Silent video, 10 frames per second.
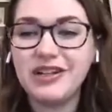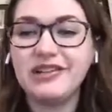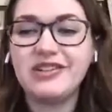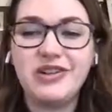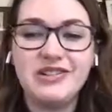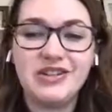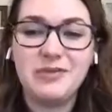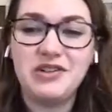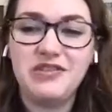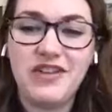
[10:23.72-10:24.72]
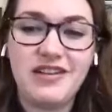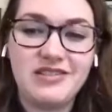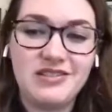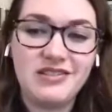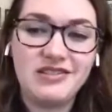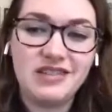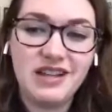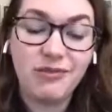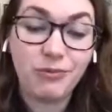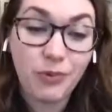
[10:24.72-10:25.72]
Particular transcription
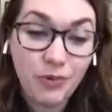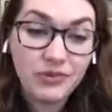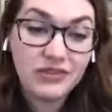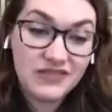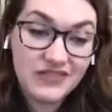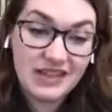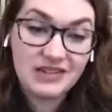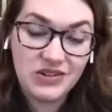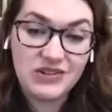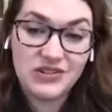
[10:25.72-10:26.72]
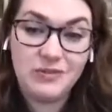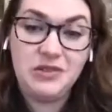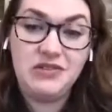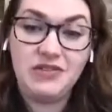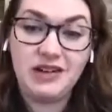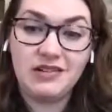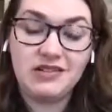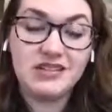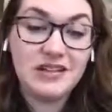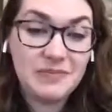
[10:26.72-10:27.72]
factors and roles of said transcription
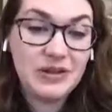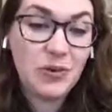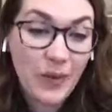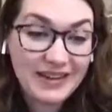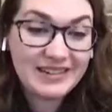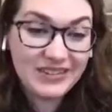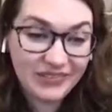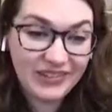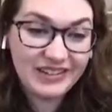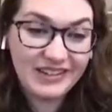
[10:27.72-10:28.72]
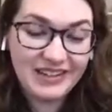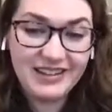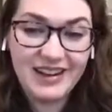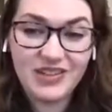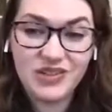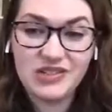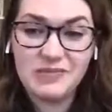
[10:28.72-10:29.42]
factors can be quite different in the